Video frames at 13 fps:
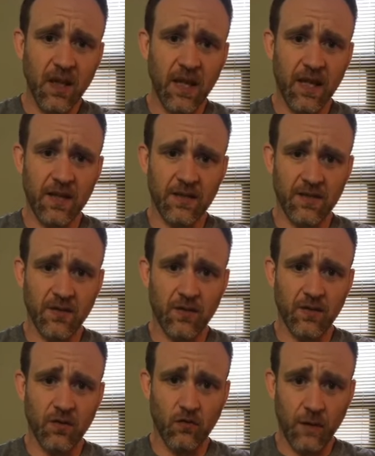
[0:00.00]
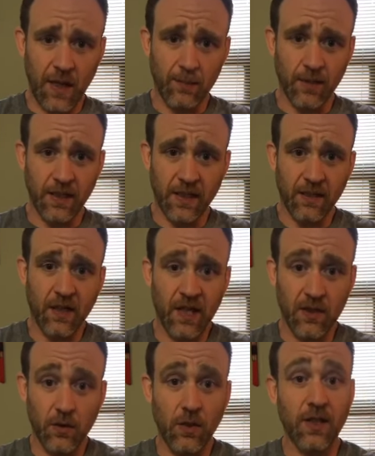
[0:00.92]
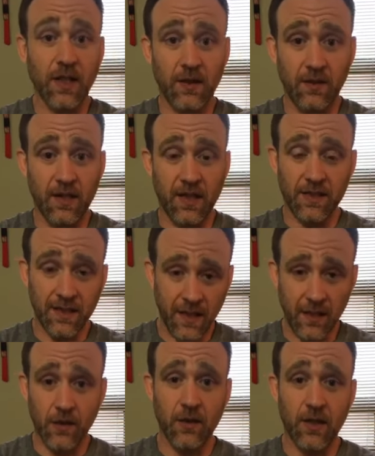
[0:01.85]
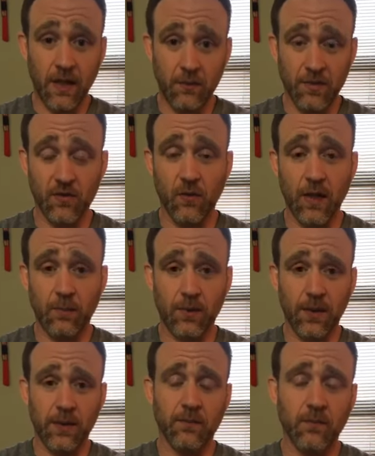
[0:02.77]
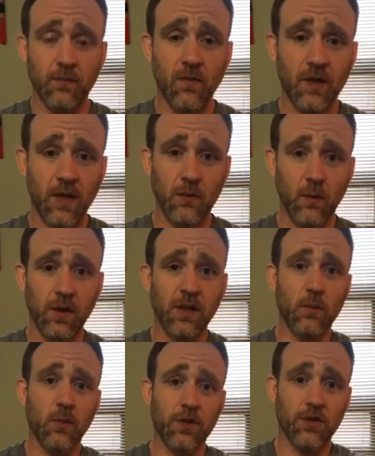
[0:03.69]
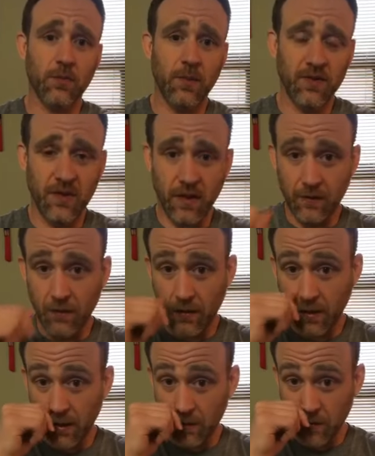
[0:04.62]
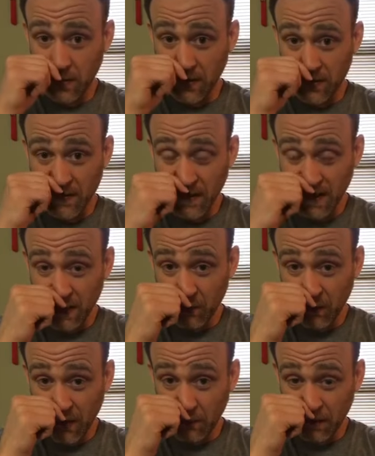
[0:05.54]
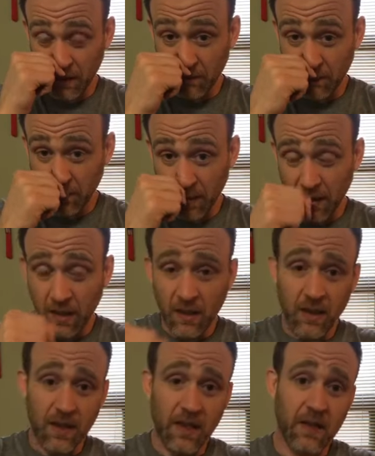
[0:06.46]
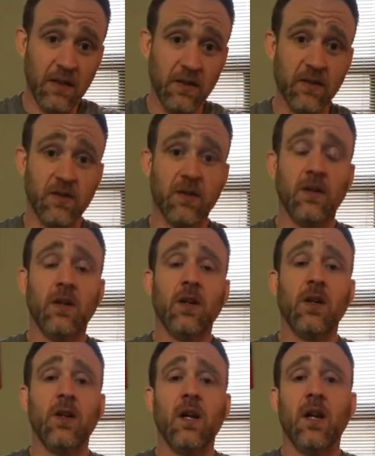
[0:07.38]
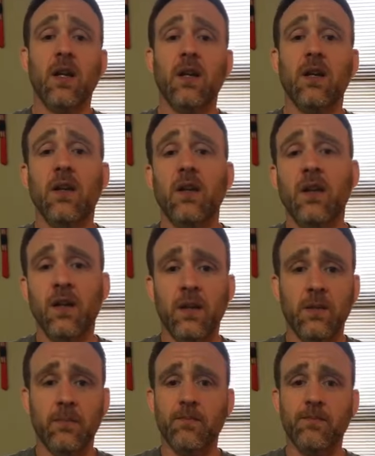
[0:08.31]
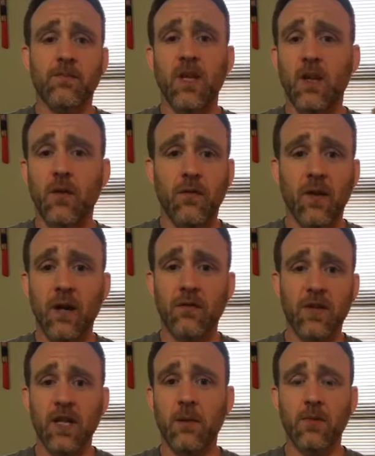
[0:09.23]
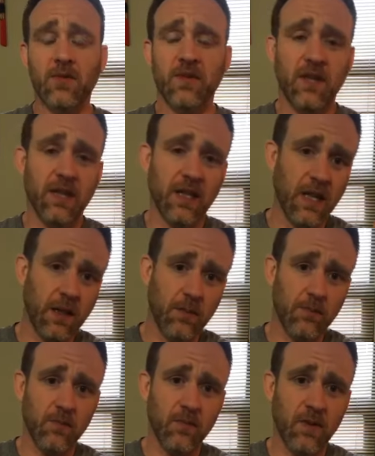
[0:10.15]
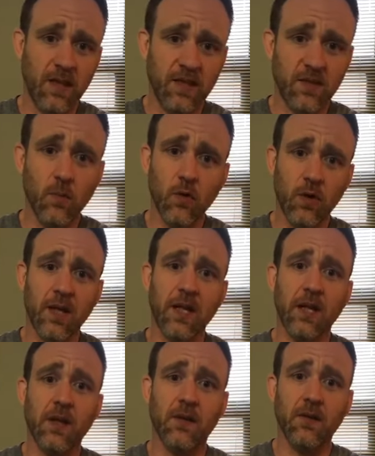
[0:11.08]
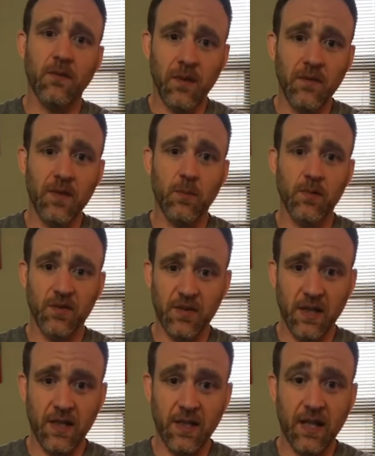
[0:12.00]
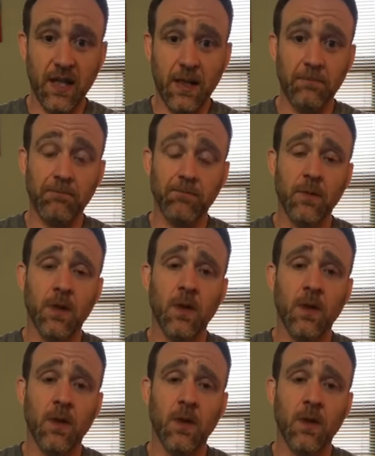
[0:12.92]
as grappling, and you look at the entire game as grappling, then really what you're missing if you're not doing standing grappling is not 5 or 10% of the game. It's more like 50% of the game.